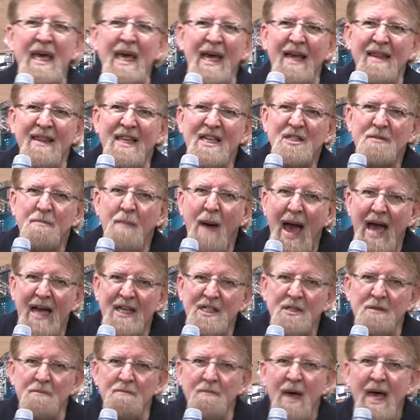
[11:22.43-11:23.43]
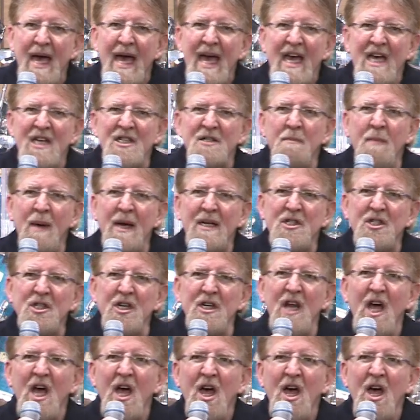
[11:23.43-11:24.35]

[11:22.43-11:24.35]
And this maxim is mentioned